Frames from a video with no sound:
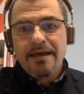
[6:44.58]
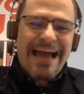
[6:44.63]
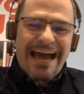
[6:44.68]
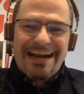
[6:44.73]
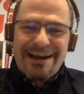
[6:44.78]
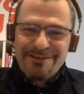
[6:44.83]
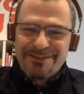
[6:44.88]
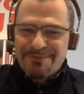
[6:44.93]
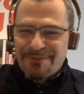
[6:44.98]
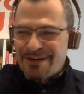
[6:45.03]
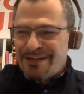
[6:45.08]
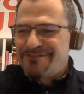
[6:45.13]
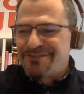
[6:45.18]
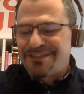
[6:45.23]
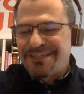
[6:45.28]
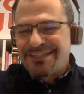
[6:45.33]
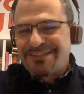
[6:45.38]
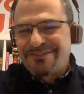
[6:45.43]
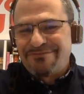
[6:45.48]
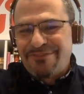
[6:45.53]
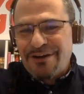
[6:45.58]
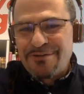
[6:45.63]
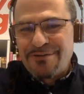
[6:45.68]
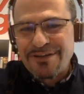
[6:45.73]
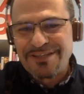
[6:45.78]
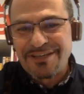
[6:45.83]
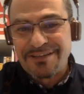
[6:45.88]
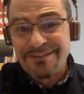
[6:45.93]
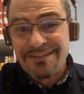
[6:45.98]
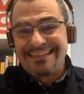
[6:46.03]
I know it's more interesting to
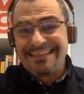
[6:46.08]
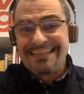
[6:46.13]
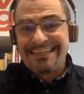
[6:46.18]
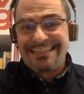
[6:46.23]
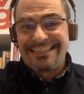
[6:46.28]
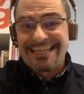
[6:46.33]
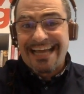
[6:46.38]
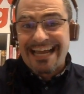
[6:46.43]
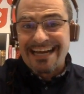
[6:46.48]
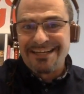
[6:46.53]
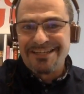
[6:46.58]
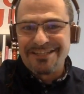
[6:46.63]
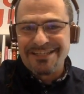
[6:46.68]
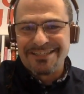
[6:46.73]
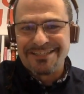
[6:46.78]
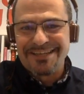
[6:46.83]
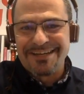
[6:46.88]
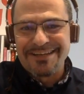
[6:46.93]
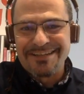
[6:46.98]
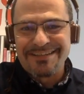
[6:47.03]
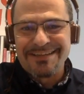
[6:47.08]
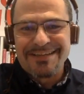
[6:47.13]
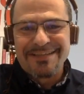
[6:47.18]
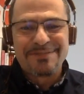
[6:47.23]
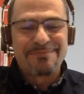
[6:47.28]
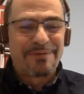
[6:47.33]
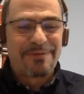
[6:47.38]
focus on the challenging side of things,